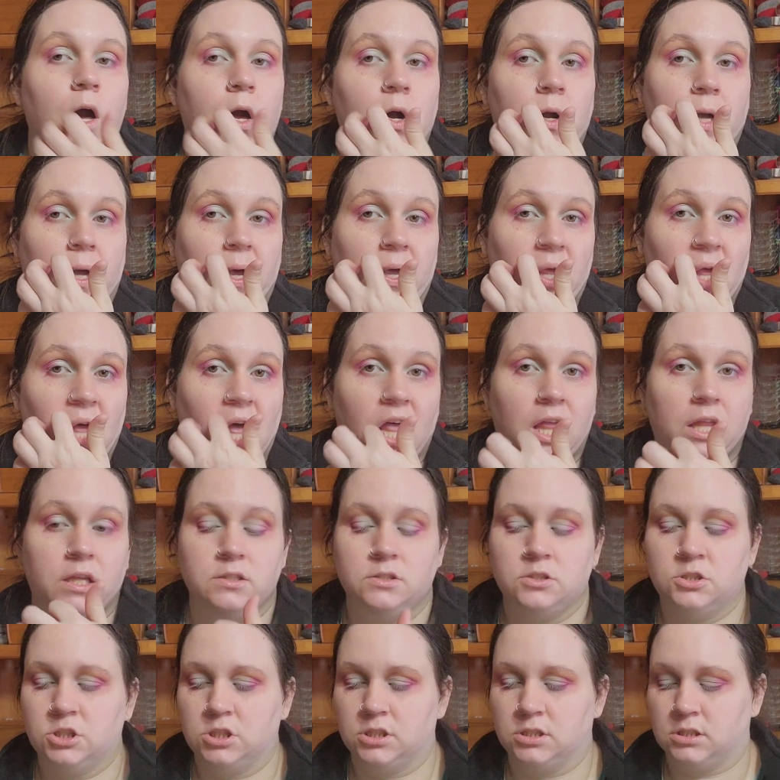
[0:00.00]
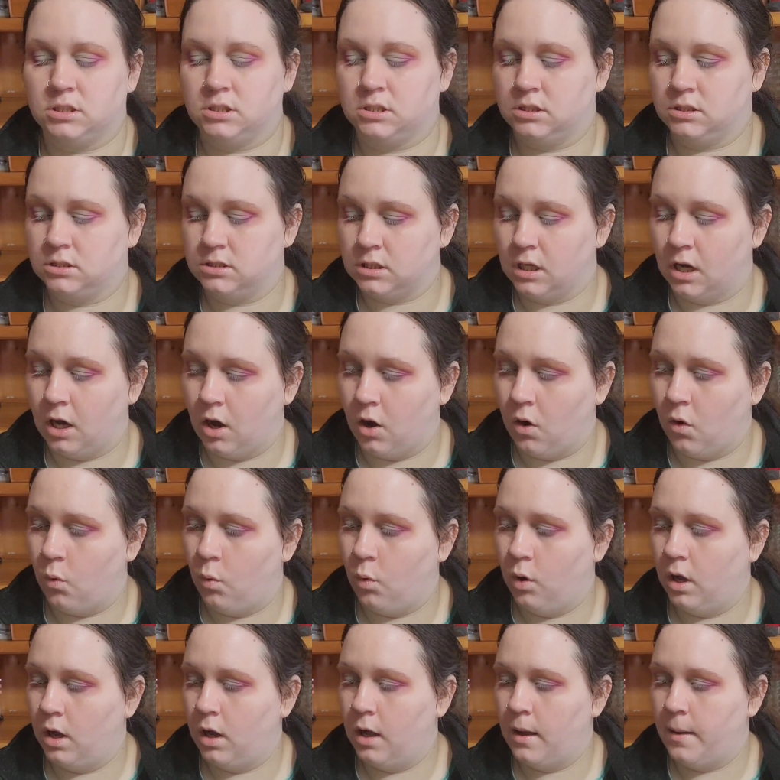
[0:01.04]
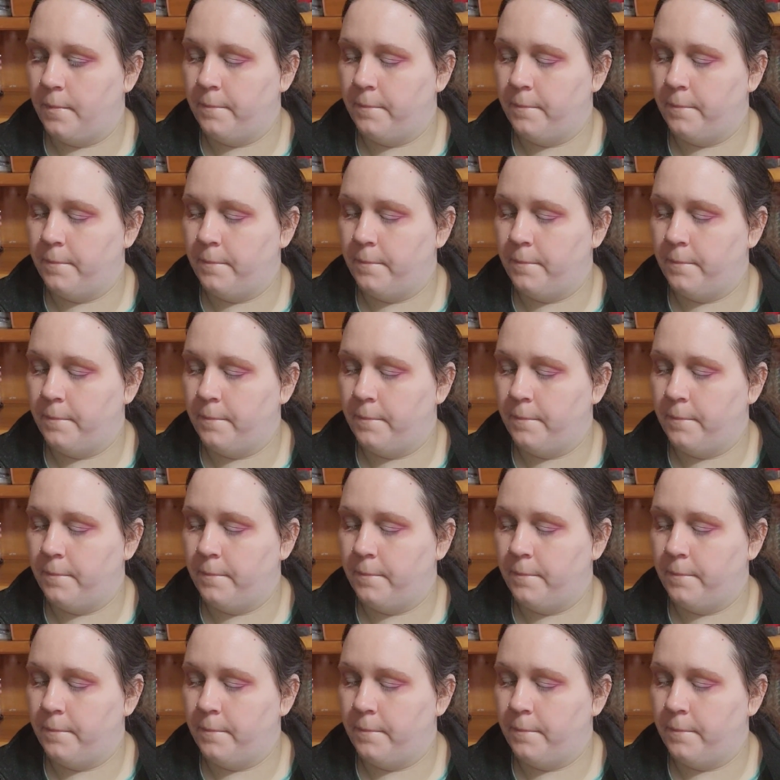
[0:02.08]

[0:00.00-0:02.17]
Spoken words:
Okay, you're just so